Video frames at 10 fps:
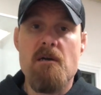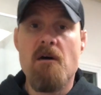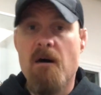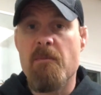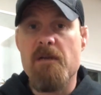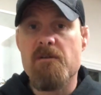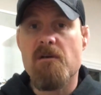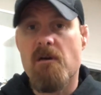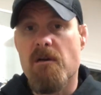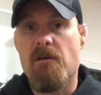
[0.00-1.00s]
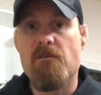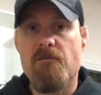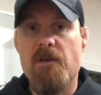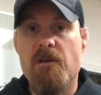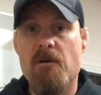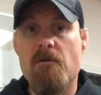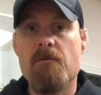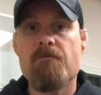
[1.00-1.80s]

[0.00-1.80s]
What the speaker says: comment on another video,